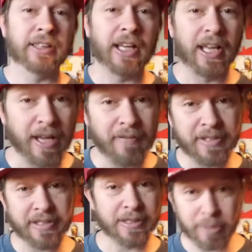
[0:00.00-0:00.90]
and
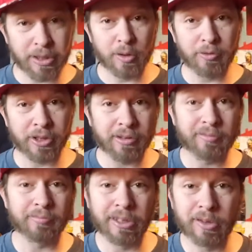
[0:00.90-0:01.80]
obviously be goofy
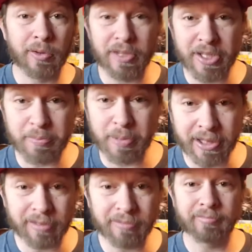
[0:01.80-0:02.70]
by doing the
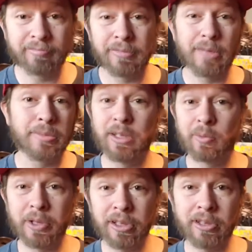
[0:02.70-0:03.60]
spinning, by being
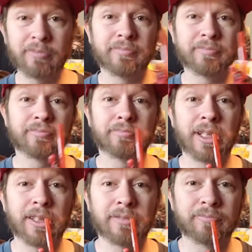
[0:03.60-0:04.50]
weird, by